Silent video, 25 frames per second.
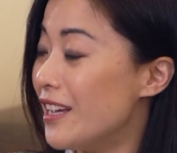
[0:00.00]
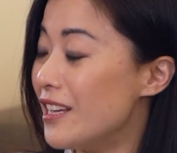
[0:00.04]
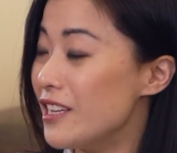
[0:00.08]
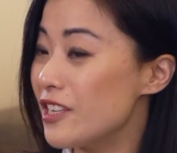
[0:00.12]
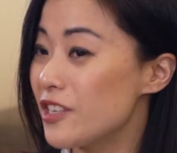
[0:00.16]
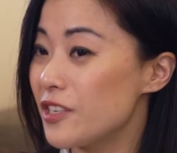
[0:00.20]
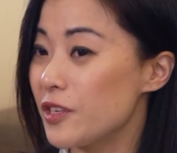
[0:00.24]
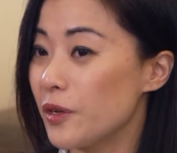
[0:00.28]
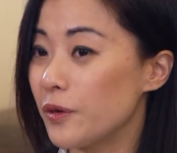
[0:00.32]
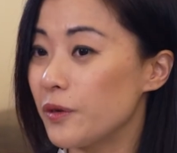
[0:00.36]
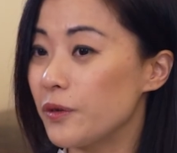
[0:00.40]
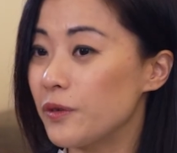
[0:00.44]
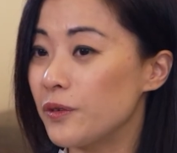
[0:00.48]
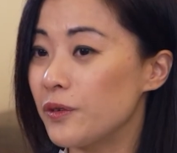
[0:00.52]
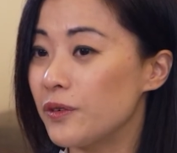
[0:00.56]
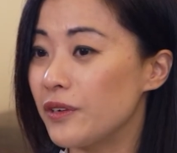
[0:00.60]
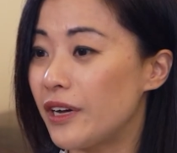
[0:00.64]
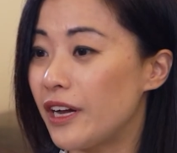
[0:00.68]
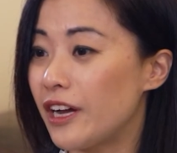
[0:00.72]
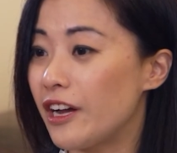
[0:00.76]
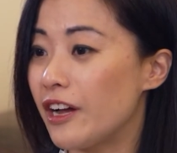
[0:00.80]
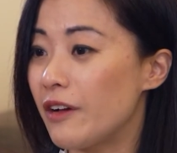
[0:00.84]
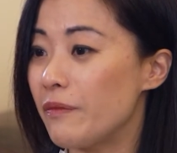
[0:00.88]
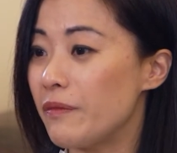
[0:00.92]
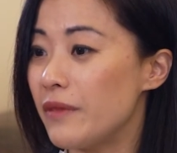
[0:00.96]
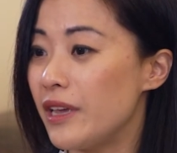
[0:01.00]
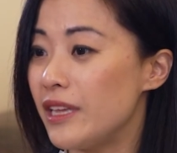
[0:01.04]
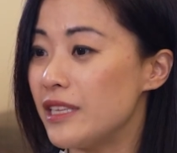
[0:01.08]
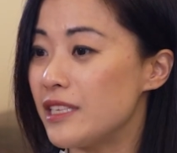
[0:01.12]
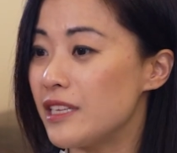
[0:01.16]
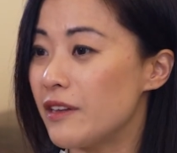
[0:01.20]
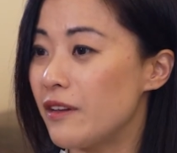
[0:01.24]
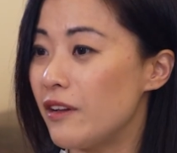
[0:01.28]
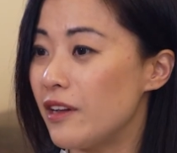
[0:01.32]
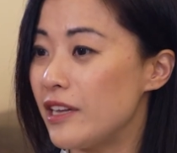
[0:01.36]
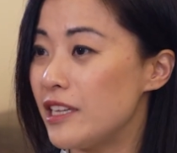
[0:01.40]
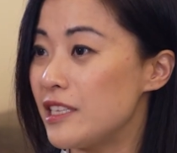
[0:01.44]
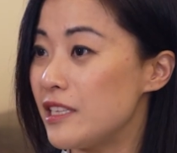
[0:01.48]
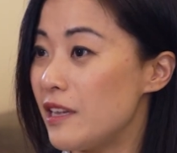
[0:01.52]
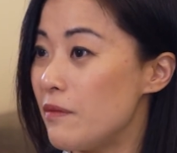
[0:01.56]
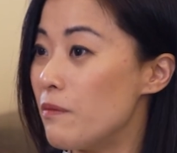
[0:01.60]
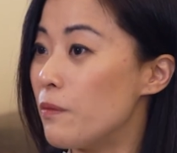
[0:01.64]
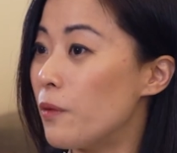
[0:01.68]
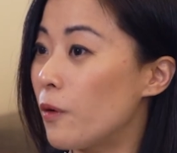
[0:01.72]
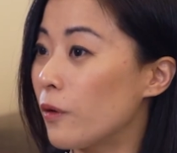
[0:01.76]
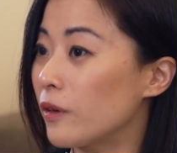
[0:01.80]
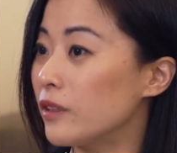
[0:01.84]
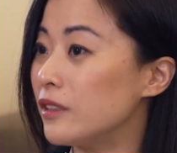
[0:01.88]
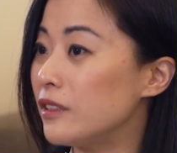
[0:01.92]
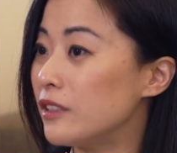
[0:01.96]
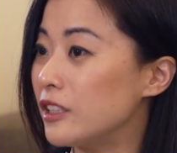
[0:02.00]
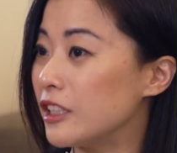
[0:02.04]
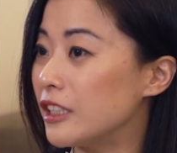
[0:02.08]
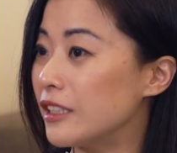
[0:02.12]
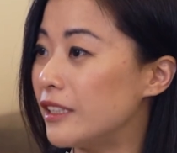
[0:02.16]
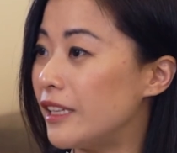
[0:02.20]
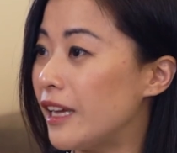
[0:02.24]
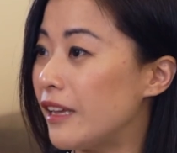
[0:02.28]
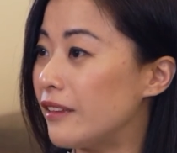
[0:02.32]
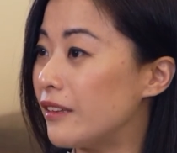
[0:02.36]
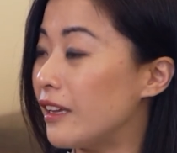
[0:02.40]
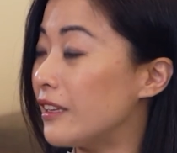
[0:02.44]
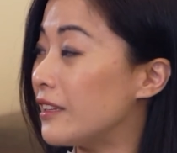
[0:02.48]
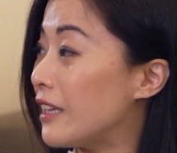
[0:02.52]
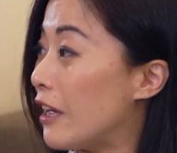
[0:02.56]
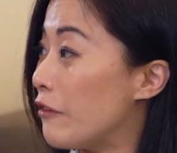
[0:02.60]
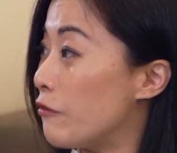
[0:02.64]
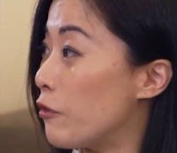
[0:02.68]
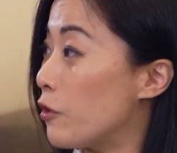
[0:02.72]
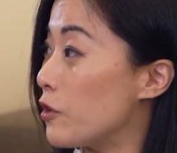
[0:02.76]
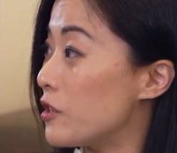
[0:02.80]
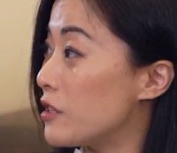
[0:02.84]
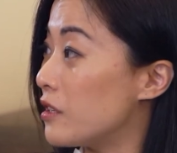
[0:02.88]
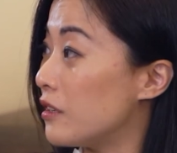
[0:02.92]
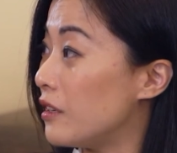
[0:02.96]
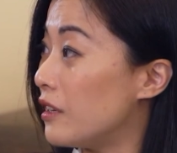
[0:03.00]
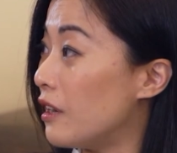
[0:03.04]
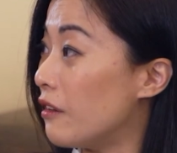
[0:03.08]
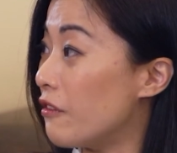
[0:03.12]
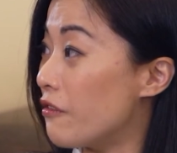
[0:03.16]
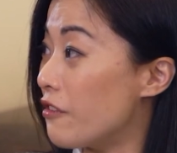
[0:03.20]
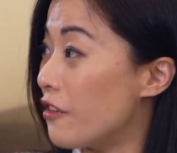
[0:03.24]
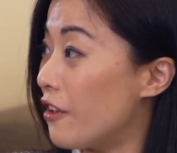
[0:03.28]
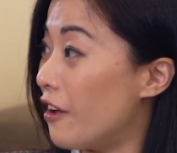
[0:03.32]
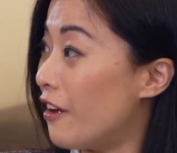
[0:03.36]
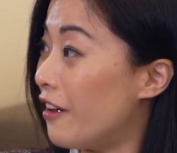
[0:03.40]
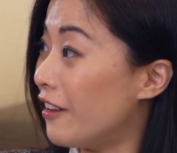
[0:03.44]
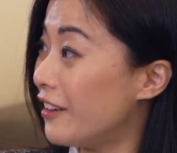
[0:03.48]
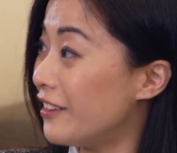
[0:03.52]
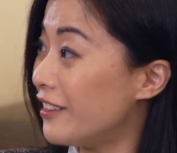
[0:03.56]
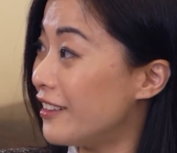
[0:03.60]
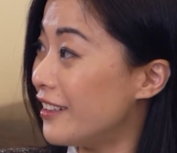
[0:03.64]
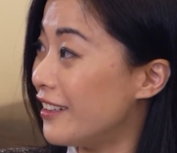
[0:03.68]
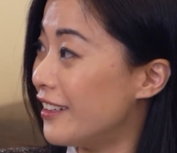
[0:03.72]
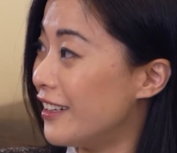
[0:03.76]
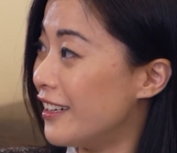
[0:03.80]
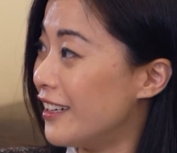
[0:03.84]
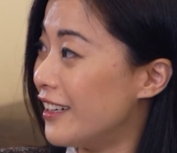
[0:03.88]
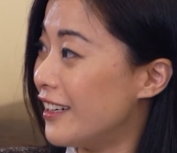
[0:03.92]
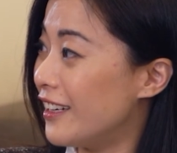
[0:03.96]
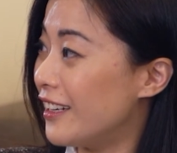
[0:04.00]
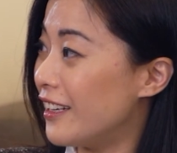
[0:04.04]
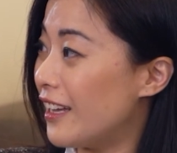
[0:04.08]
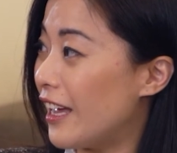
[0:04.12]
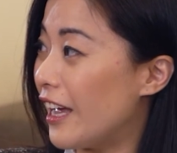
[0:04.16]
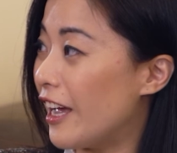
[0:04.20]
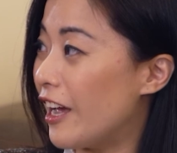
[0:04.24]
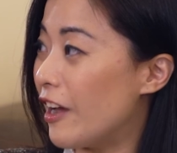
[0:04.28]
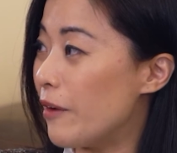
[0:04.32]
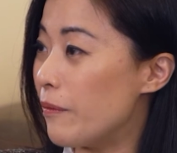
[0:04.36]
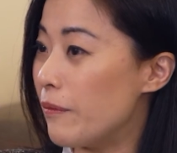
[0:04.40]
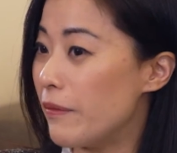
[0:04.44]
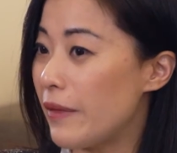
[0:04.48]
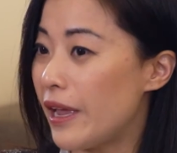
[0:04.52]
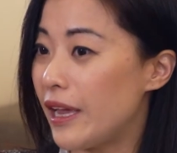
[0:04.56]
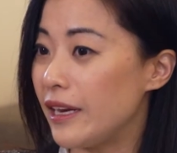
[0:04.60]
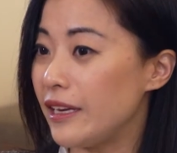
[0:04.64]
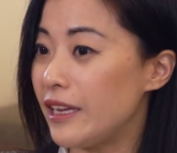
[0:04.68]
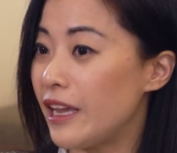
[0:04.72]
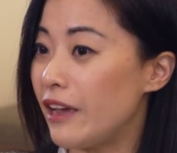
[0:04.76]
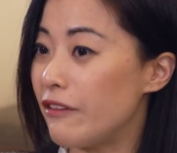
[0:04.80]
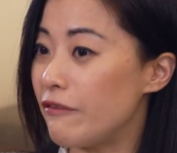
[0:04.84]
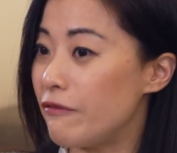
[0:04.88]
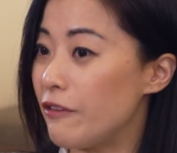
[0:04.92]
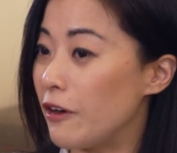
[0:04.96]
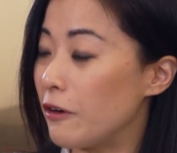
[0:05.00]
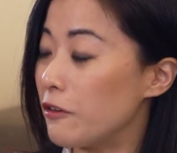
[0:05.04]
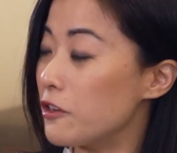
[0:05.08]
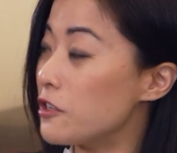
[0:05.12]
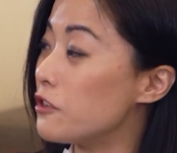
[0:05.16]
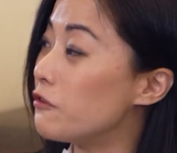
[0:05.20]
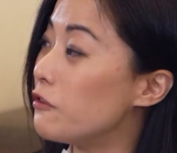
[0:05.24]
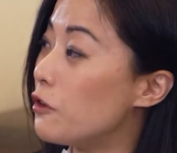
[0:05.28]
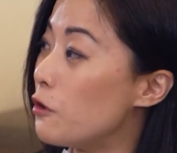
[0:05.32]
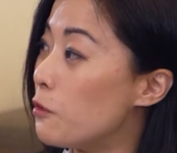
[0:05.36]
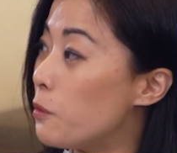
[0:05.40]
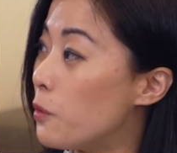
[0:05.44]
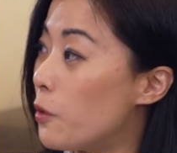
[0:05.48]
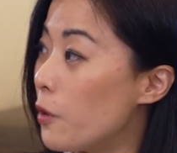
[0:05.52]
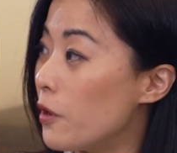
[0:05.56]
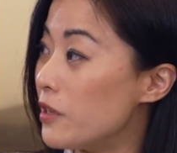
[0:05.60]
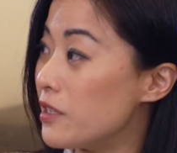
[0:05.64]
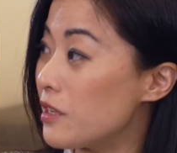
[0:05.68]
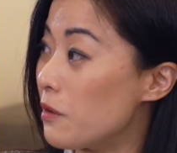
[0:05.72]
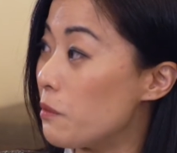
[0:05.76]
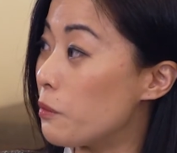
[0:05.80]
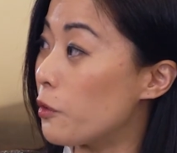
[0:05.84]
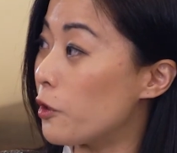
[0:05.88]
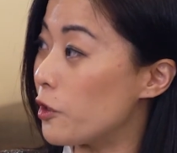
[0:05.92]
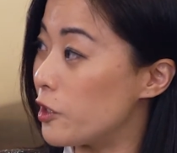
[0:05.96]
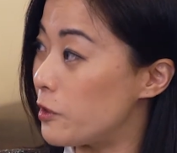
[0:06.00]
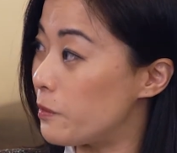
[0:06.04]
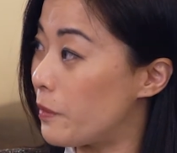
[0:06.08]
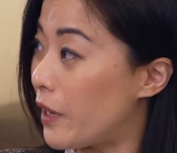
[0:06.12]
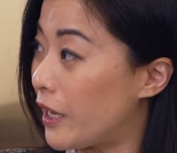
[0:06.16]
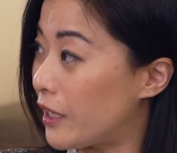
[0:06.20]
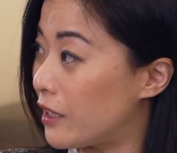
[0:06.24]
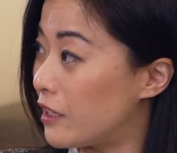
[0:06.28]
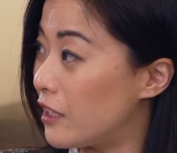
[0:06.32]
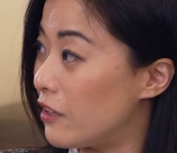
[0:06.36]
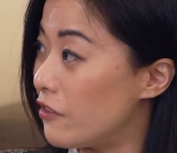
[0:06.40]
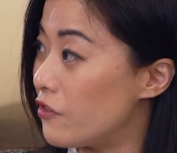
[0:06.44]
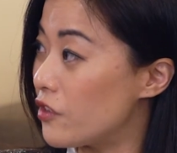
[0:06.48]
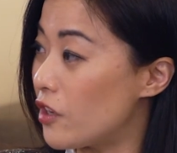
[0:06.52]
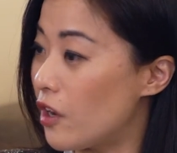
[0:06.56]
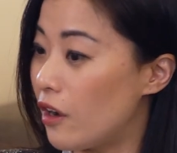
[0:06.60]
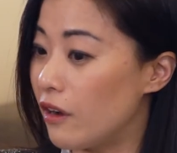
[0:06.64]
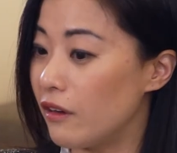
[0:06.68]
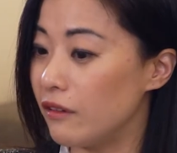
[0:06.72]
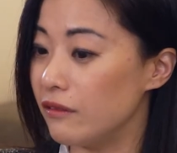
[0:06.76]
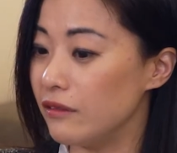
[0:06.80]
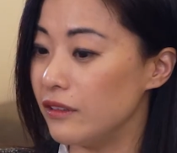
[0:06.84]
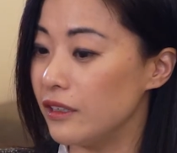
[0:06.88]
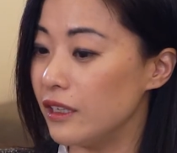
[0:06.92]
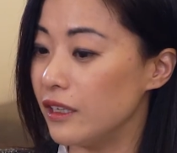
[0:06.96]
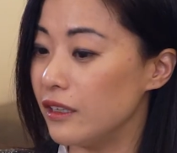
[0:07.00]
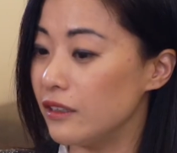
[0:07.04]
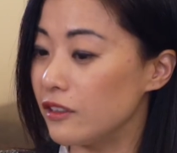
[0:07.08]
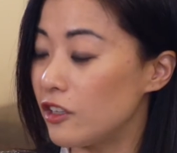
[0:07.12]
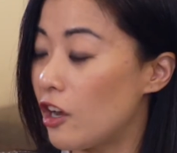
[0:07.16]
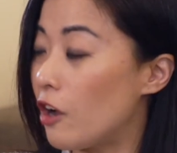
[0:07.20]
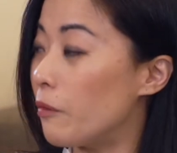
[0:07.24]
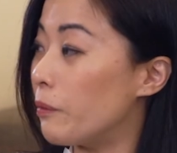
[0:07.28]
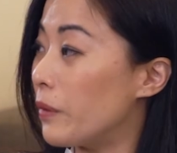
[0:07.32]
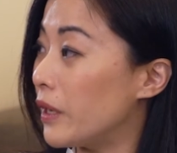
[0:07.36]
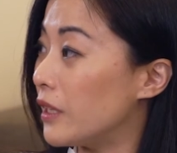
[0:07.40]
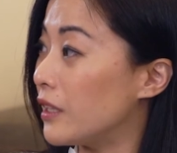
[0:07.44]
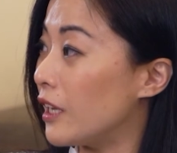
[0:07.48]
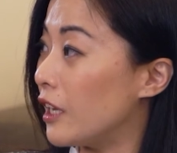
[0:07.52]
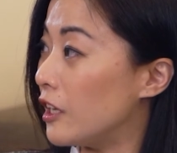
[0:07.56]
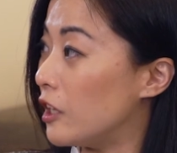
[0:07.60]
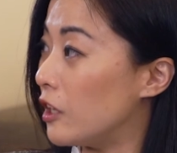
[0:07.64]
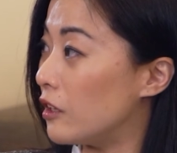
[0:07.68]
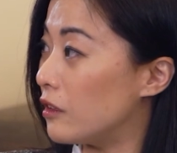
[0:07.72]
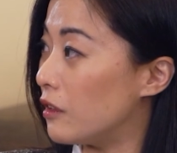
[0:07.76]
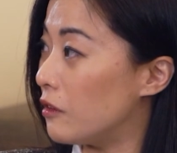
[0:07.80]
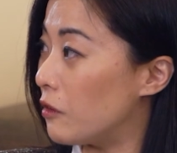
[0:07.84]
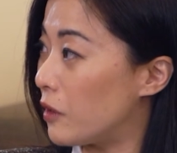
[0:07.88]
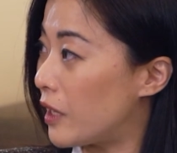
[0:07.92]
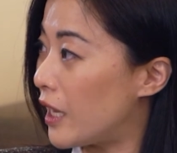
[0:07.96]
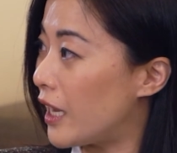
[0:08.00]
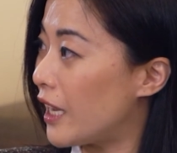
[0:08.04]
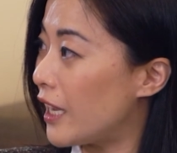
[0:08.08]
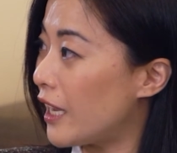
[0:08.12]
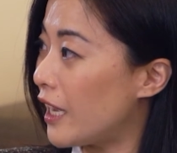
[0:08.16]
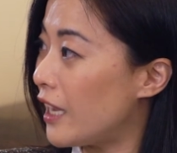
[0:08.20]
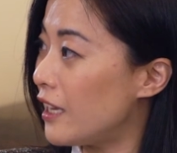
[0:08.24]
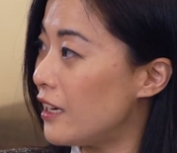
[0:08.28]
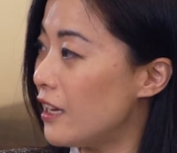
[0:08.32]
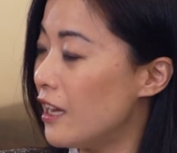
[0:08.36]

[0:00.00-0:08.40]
So it's important to get that diversity of thought. And get various viewpoints and perspectives on the topic that you're looking at.